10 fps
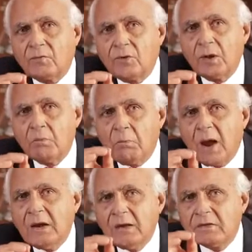for a
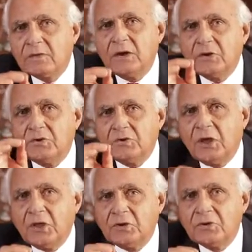mindset
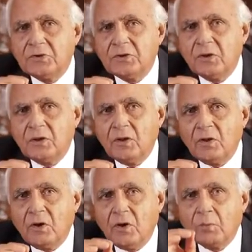change
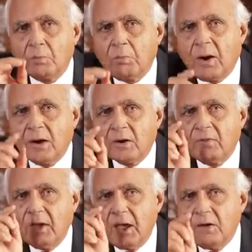on part
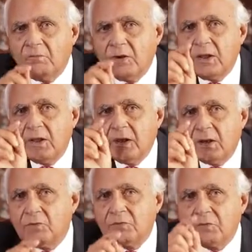of every
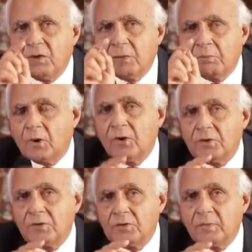individual
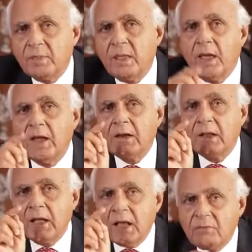employee at
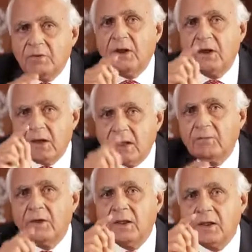every
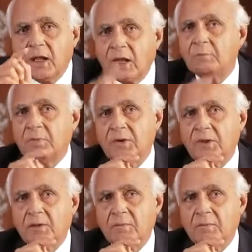level in a company.